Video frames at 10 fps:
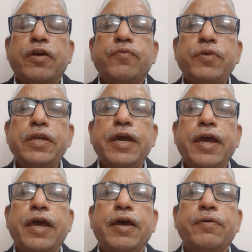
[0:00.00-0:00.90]
We
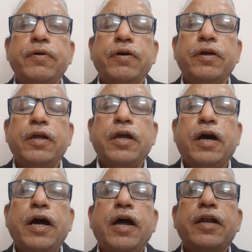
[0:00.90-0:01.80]
have
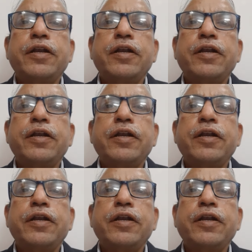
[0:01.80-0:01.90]
a